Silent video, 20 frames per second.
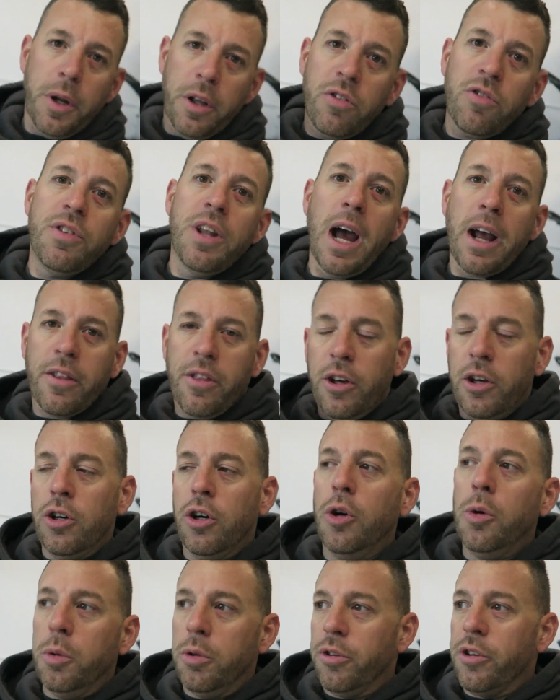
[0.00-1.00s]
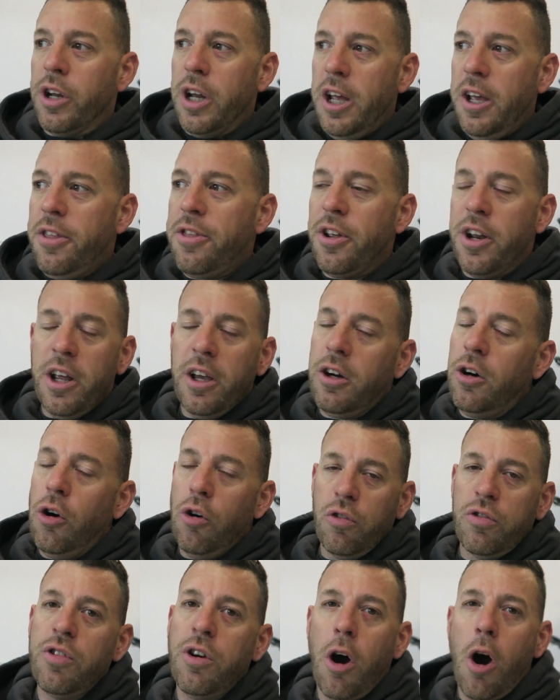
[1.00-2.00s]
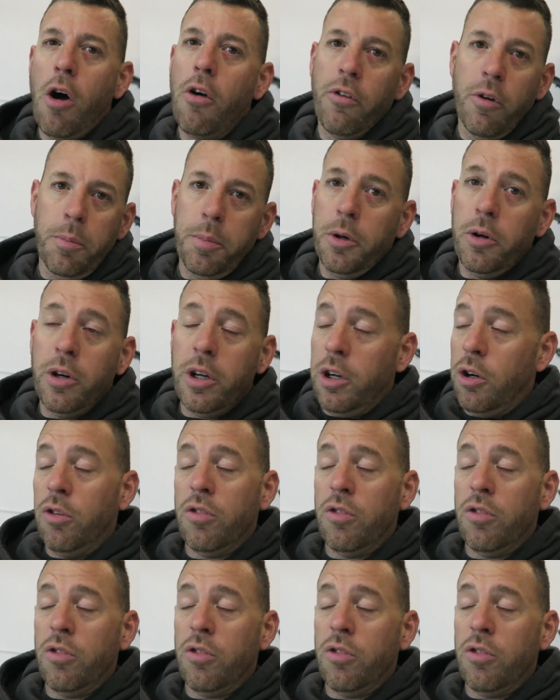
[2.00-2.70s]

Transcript: and it snagged the glue underneath, and it looks horrible.